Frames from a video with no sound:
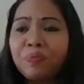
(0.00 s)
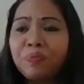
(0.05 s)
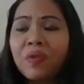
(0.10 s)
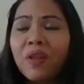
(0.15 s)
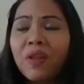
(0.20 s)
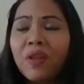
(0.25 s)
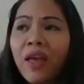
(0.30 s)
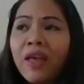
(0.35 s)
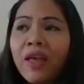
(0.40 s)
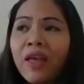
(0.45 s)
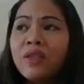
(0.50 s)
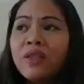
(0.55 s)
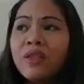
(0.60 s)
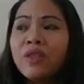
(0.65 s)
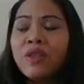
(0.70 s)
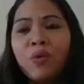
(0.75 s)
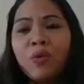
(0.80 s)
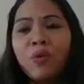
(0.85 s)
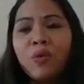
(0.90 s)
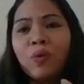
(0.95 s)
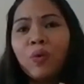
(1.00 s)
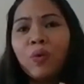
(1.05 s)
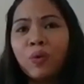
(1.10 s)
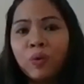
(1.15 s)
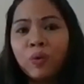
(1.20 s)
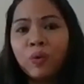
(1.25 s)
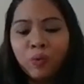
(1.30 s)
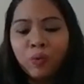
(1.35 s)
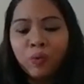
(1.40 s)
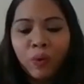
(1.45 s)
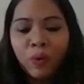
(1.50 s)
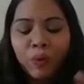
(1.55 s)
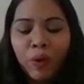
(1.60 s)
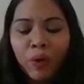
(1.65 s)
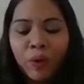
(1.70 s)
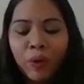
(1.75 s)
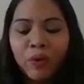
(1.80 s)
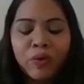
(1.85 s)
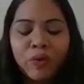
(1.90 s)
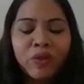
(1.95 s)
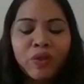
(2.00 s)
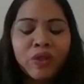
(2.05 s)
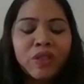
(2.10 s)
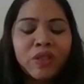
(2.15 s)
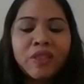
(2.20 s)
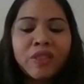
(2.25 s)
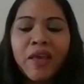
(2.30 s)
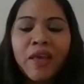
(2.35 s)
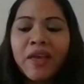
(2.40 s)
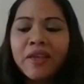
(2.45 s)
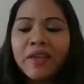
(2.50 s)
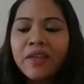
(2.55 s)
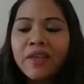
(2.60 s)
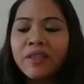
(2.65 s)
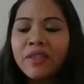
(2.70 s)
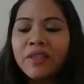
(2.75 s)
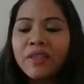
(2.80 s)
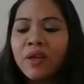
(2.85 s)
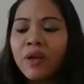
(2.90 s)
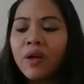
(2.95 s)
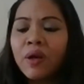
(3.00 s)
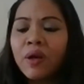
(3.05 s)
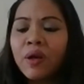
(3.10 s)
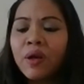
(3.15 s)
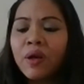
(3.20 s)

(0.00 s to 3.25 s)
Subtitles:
and so what you just said is it